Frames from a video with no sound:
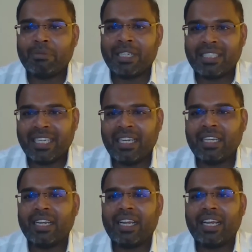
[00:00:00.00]
but
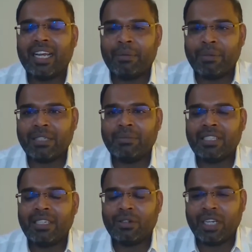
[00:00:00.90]
still
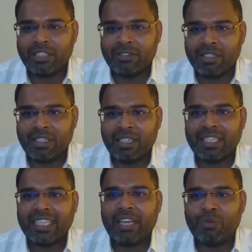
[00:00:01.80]
MSMEs in today's world,
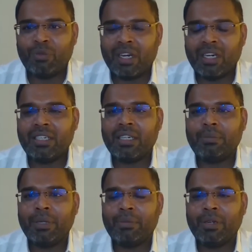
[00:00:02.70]
they
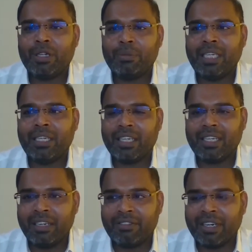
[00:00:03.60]
wanted people to be
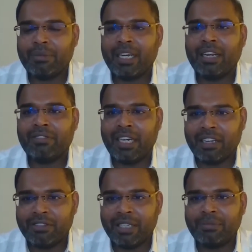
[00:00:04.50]
in
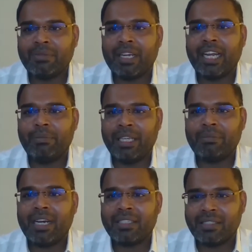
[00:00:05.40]
front of them, help
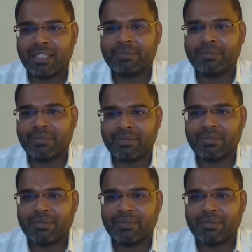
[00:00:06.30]
them, assist them,